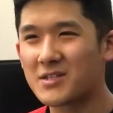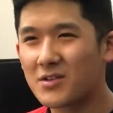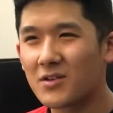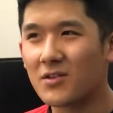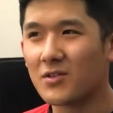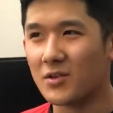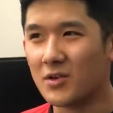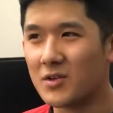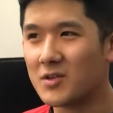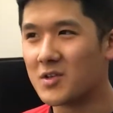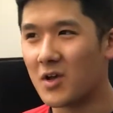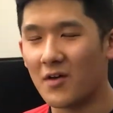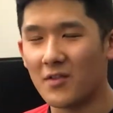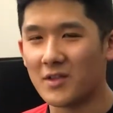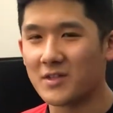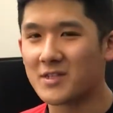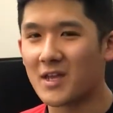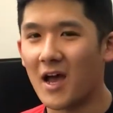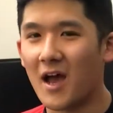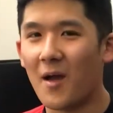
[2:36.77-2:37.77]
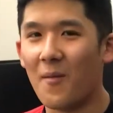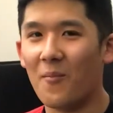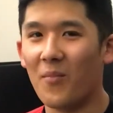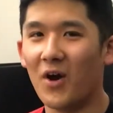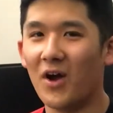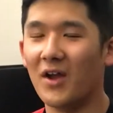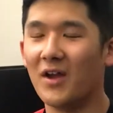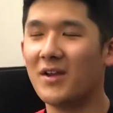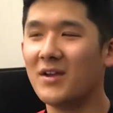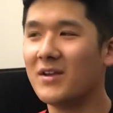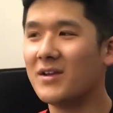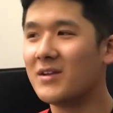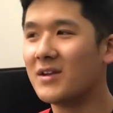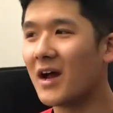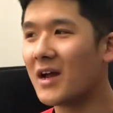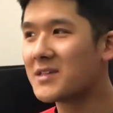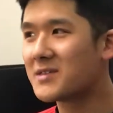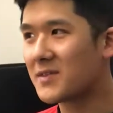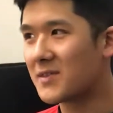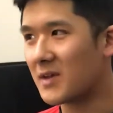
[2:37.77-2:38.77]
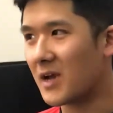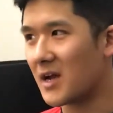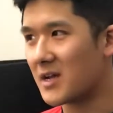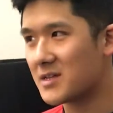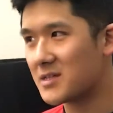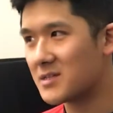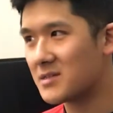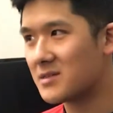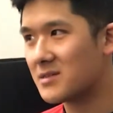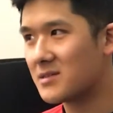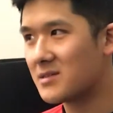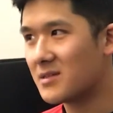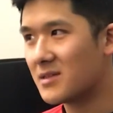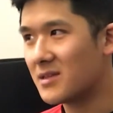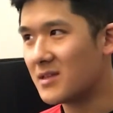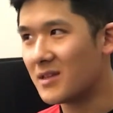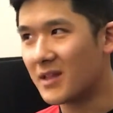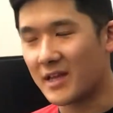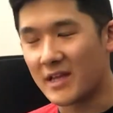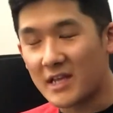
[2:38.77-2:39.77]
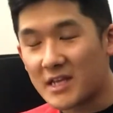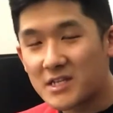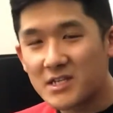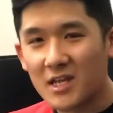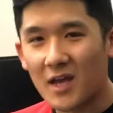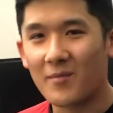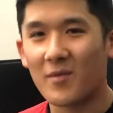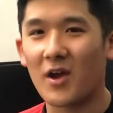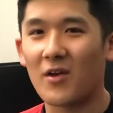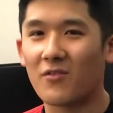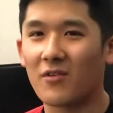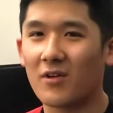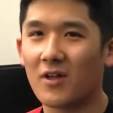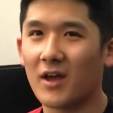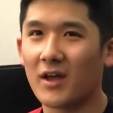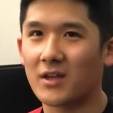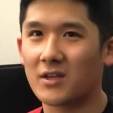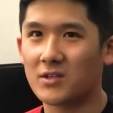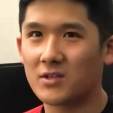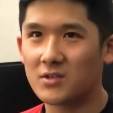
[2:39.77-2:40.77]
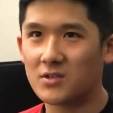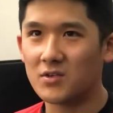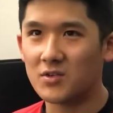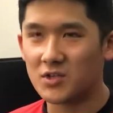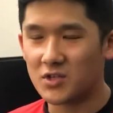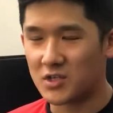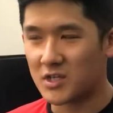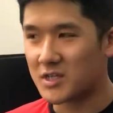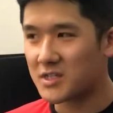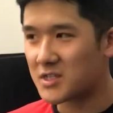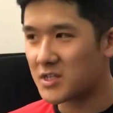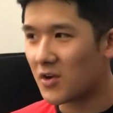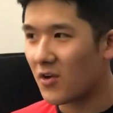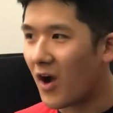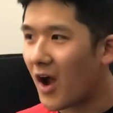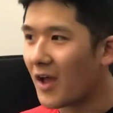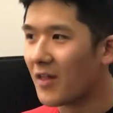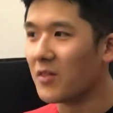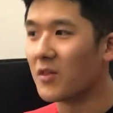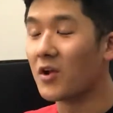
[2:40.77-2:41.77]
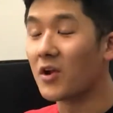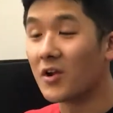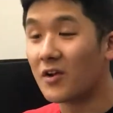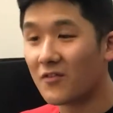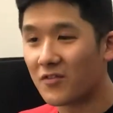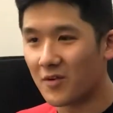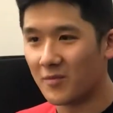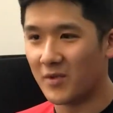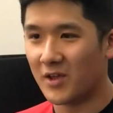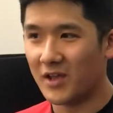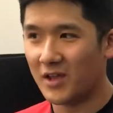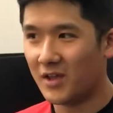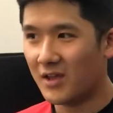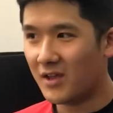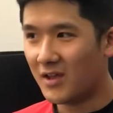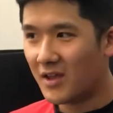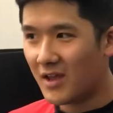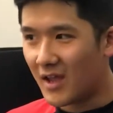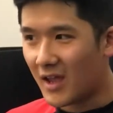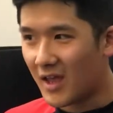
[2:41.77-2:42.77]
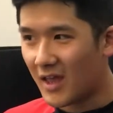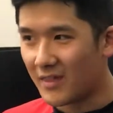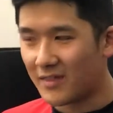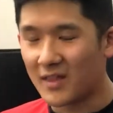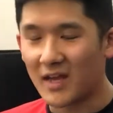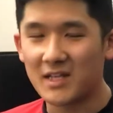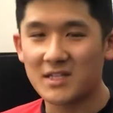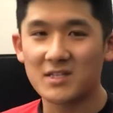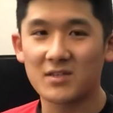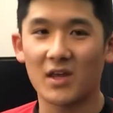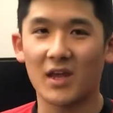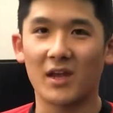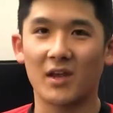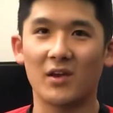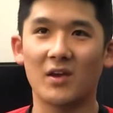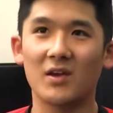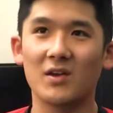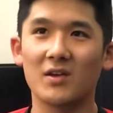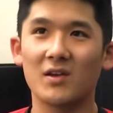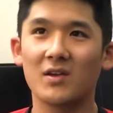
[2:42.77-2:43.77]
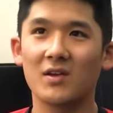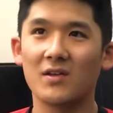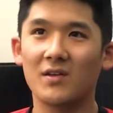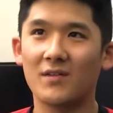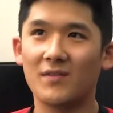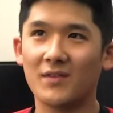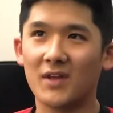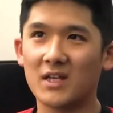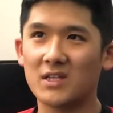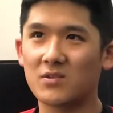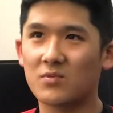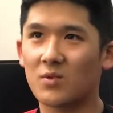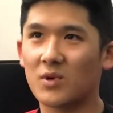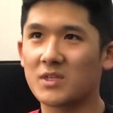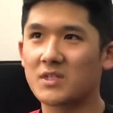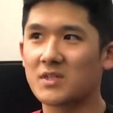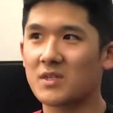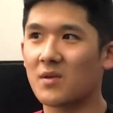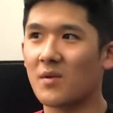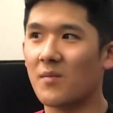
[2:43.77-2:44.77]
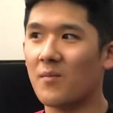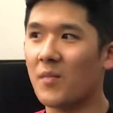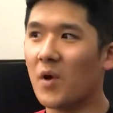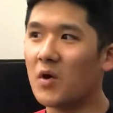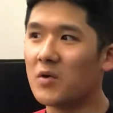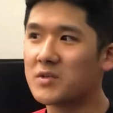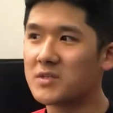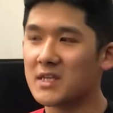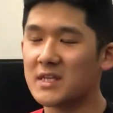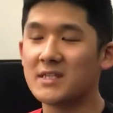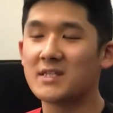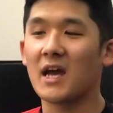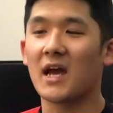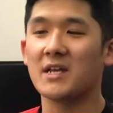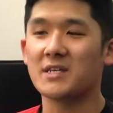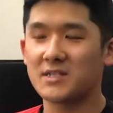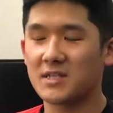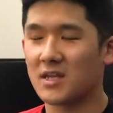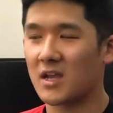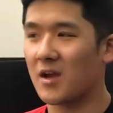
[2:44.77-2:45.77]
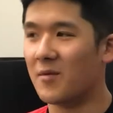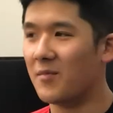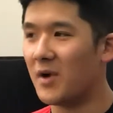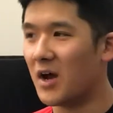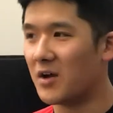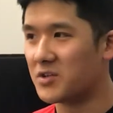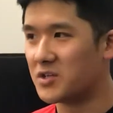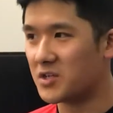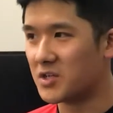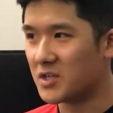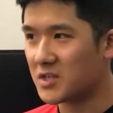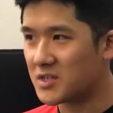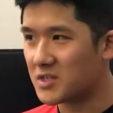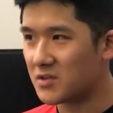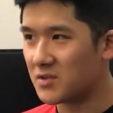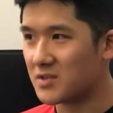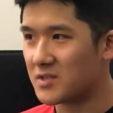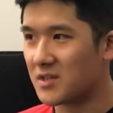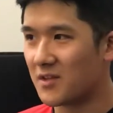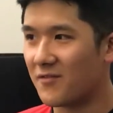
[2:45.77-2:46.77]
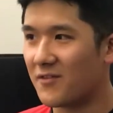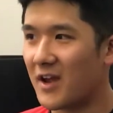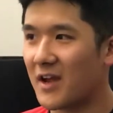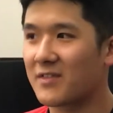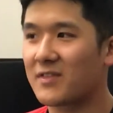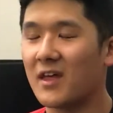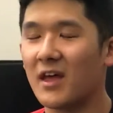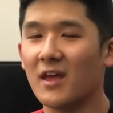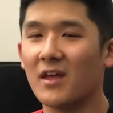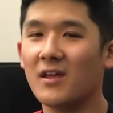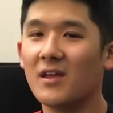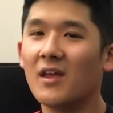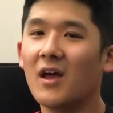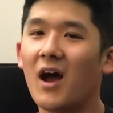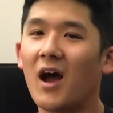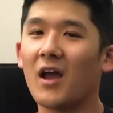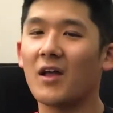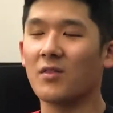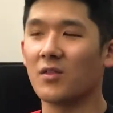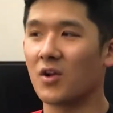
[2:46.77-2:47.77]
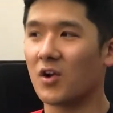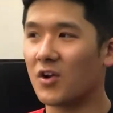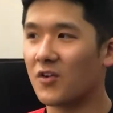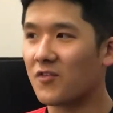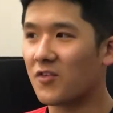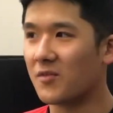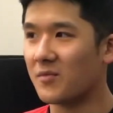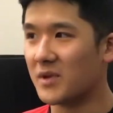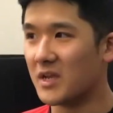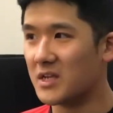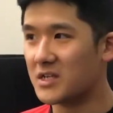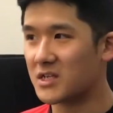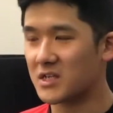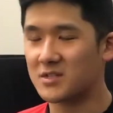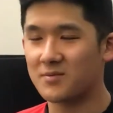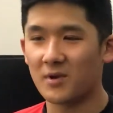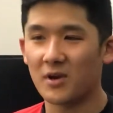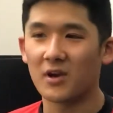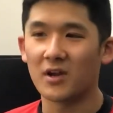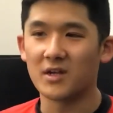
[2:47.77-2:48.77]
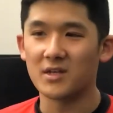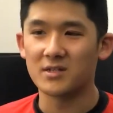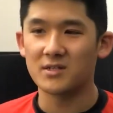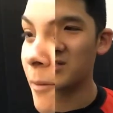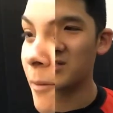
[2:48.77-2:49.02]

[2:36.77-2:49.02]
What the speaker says: still lose all the time, but I like each time I like do jiu-jitsu, I learn from it, and that's what's most enticing about jiu-jitsu is the fact that I learn from each experience.